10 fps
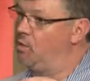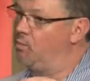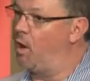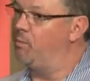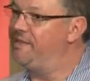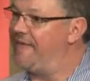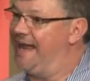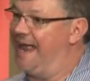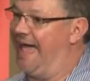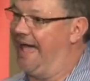What we
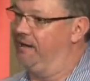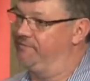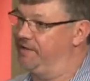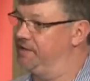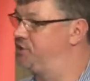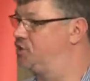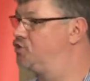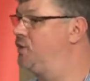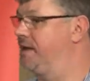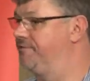then have is the
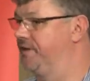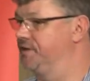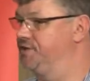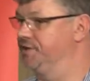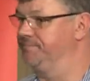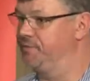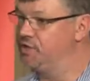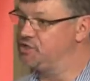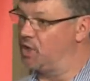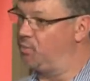trigger function.
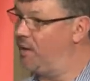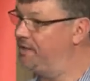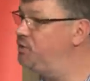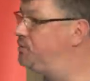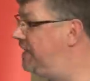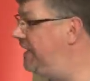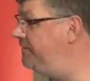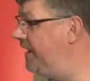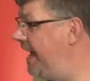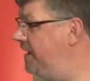So when you
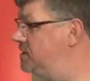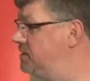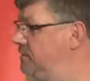deviate